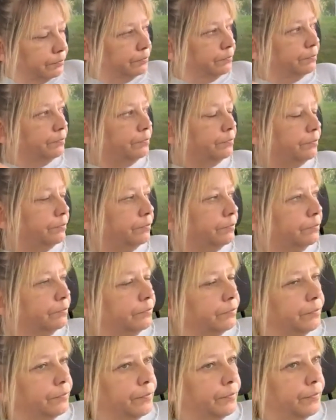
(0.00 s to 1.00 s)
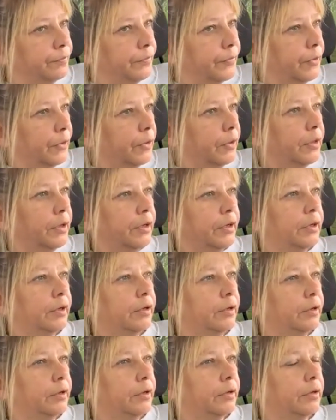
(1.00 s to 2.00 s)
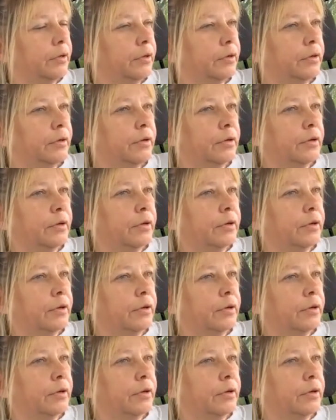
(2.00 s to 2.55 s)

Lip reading: (no one is talking)